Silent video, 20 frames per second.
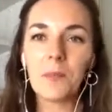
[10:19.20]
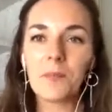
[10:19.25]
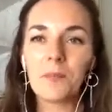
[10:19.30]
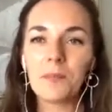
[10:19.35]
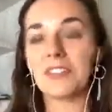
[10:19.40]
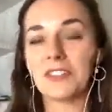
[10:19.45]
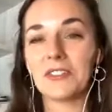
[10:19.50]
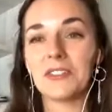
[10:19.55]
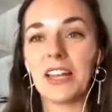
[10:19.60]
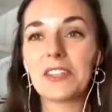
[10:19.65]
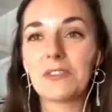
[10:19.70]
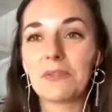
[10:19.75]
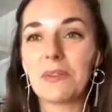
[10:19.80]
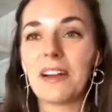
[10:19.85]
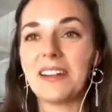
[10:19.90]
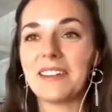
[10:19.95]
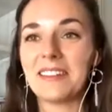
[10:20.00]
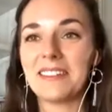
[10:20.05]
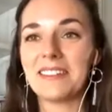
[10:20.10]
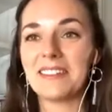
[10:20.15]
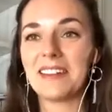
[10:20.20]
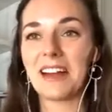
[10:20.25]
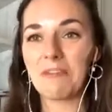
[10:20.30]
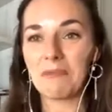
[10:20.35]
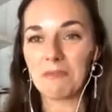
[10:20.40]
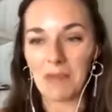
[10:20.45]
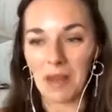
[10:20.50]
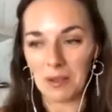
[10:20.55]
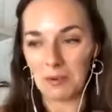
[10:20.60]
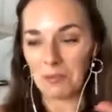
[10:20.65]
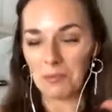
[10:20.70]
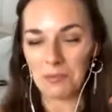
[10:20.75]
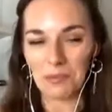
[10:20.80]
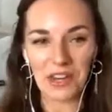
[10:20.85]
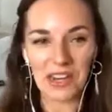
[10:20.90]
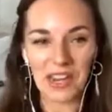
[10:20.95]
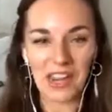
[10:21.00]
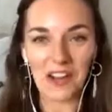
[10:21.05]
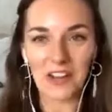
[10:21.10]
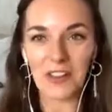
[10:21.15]
So that's why I'm
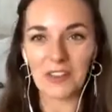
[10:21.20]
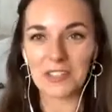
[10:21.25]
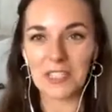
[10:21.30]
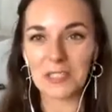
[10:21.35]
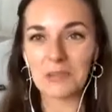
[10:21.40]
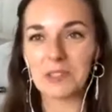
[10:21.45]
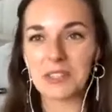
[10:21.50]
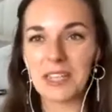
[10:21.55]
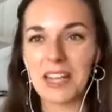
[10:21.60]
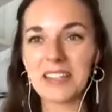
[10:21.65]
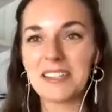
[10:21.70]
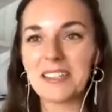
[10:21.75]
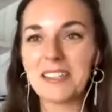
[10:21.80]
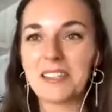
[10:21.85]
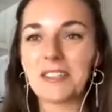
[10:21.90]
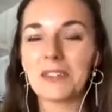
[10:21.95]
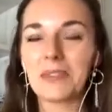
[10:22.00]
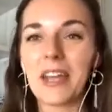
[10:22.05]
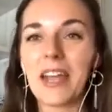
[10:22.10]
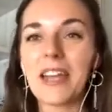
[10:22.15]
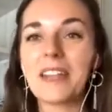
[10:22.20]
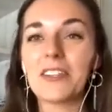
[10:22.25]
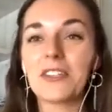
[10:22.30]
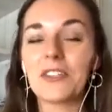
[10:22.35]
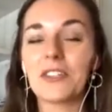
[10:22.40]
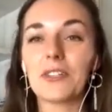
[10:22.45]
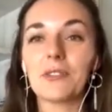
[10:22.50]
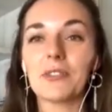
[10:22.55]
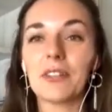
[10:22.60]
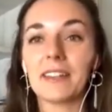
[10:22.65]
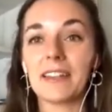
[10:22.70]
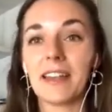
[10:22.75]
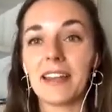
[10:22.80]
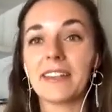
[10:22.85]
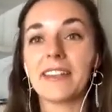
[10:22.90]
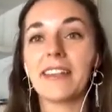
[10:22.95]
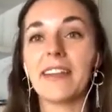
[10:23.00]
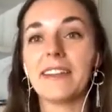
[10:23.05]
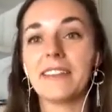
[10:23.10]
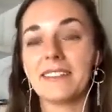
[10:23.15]
bringing all of these modalities together, so that I
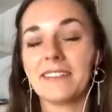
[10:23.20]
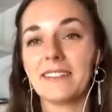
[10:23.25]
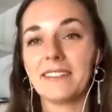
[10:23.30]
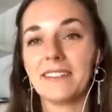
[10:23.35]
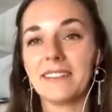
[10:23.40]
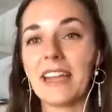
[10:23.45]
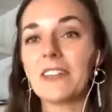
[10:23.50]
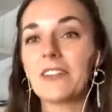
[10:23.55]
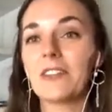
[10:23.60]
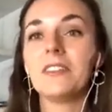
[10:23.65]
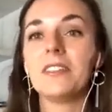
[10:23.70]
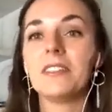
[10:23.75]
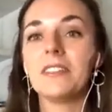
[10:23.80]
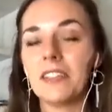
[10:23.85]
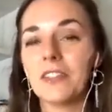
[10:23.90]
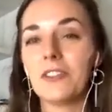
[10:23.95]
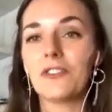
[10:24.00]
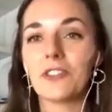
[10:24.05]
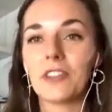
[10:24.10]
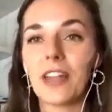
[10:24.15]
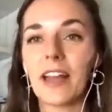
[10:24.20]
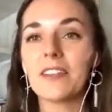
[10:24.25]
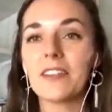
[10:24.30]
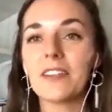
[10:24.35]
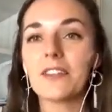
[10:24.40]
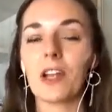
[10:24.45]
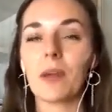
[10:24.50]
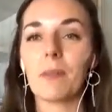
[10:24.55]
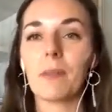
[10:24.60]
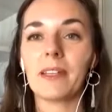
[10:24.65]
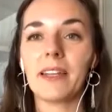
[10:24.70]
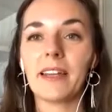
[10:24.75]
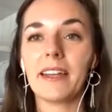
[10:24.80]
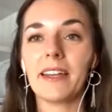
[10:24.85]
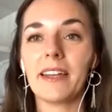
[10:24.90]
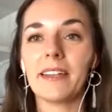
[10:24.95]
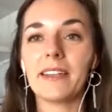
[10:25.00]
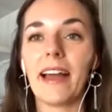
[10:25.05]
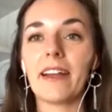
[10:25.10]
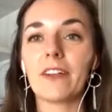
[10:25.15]
can not only teach Tantra, but I
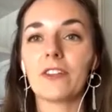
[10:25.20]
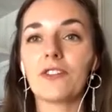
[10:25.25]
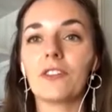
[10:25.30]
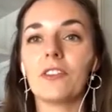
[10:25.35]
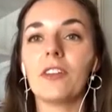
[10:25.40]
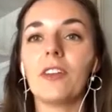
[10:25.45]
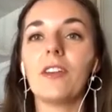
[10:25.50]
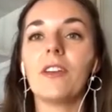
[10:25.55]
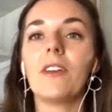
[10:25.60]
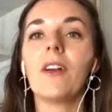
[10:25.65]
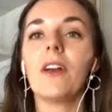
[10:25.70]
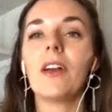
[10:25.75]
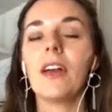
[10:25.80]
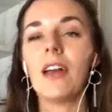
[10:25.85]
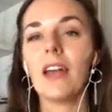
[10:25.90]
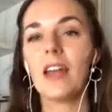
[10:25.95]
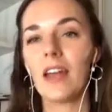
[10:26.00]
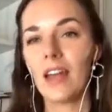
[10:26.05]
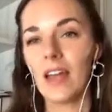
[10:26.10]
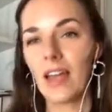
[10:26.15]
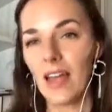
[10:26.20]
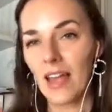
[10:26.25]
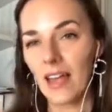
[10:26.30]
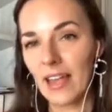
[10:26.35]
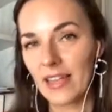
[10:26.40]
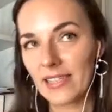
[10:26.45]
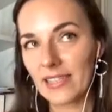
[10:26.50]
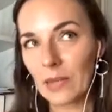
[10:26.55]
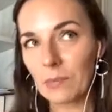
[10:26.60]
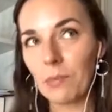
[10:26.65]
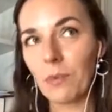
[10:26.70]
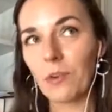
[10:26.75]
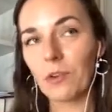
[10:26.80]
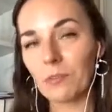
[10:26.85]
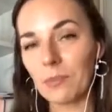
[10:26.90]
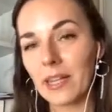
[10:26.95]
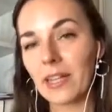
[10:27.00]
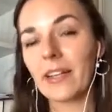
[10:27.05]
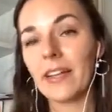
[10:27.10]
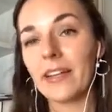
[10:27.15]
can actually support
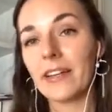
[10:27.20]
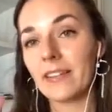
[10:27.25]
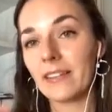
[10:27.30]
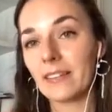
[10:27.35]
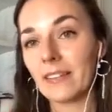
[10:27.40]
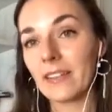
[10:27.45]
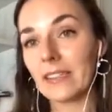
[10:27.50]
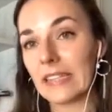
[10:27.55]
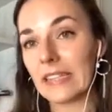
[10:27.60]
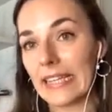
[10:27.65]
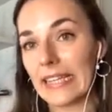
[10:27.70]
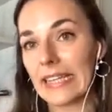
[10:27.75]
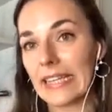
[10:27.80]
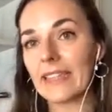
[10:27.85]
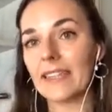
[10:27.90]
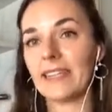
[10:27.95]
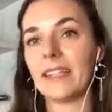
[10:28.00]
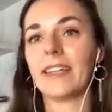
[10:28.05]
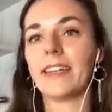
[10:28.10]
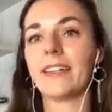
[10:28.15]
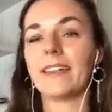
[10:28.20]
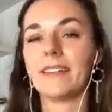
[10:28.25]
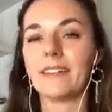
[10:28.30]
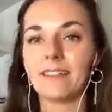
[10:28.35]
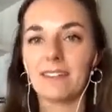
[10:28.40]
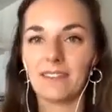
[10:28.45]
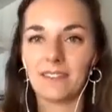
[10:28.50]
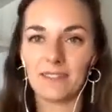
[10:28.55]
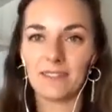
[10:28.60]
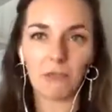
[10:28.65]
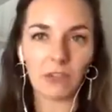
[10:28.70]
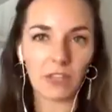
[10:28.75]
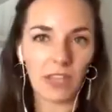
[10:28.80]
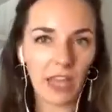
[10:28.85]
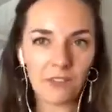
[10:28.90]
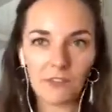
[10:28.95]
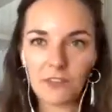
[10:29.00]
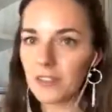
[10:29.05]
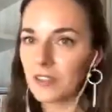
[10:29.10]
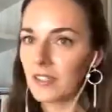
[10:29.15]
my clients in healing
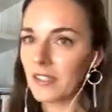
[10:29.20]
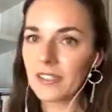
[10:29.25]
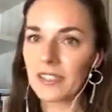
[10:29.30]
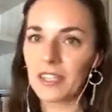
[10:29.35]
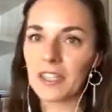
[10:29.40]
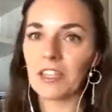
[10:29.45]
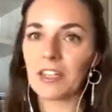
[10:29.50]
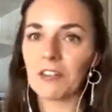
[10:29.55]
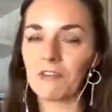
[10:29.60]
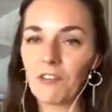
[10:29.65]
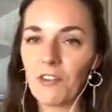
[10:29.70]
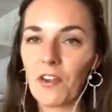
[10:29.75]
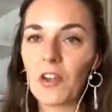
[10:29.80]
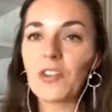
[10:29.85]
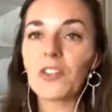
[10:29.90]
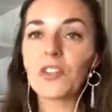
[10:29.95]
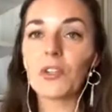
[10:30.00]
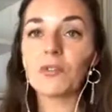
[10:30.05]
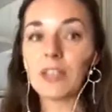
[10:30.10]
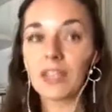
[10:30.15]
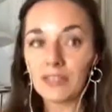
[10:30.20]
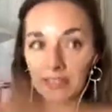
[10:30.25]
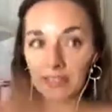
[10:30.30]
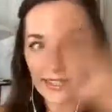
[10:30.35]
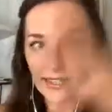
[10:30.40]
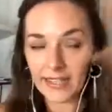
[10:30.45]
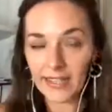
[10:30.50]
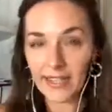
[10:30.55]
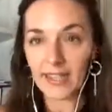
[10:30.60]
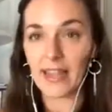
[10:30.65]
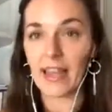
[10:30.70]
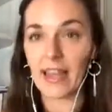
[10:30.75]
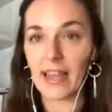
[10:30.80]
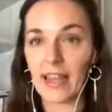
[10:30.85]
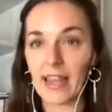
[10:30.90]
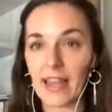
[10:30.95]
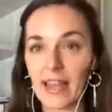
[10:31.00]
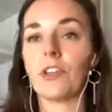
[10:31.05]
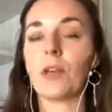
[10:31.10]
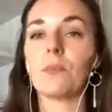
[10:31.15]
whatever needs healing first, so that they can
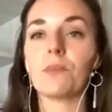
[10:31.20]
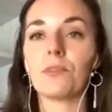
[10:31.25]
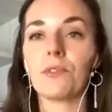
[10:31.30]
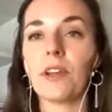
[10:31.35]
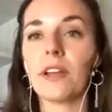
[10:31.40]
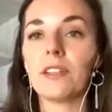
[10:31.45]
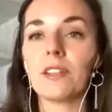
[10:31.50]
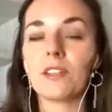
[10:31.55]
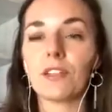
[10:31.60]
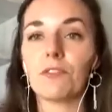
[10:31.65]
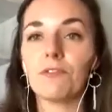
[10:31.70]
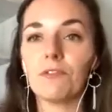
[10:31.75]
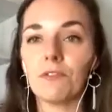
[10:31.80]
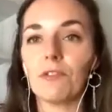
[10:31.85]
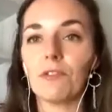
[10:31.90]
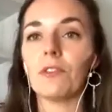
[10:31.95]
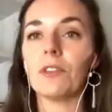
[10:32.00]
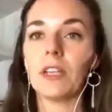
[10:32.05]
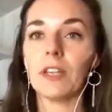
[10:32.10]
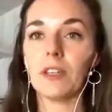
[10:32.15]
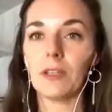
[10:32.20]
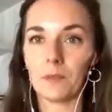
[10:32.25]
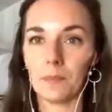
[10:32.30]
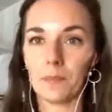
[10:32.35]
actually embrace fully